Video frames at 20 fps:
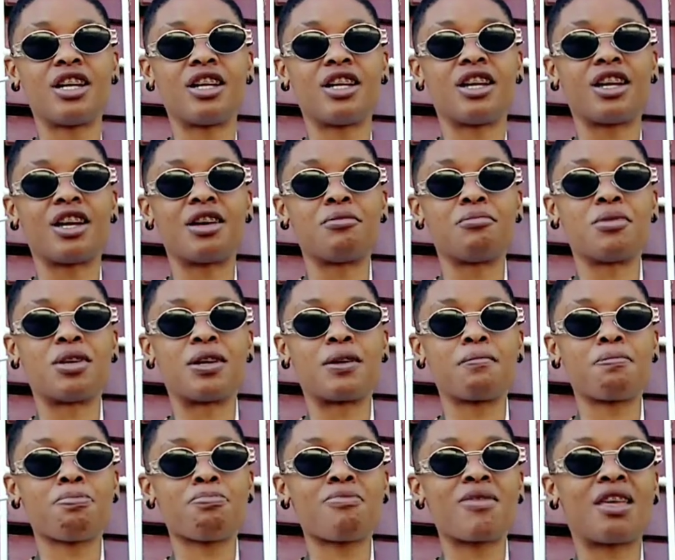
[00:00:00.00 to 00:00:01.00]
You get me?
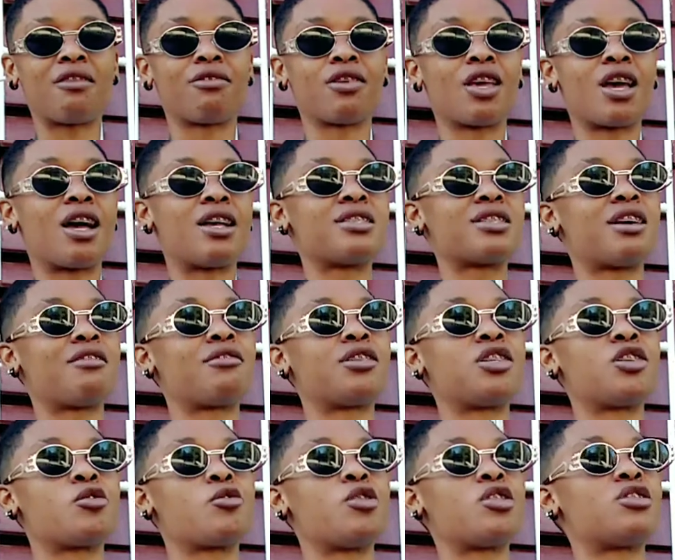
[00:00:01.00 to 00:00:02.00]
If you guys have
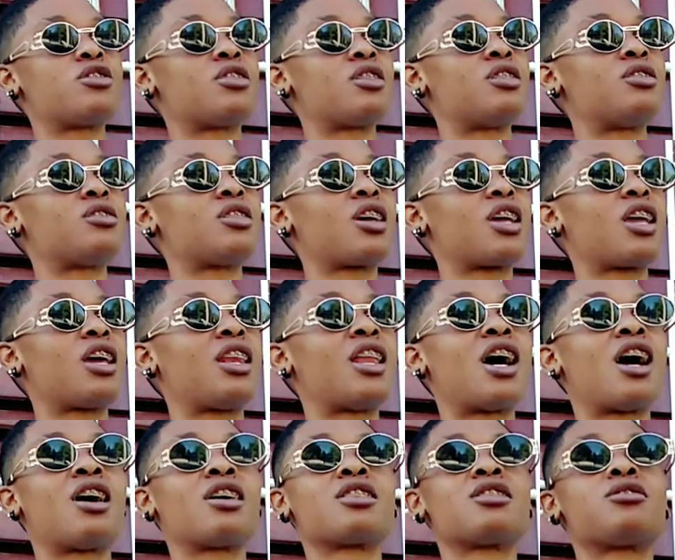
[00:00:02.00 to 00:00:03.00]
any questions, they can
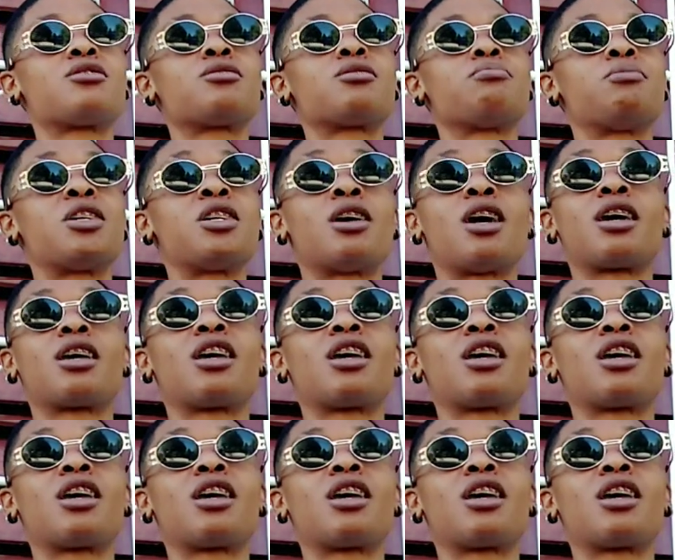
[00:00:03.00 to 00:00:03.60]
ask me.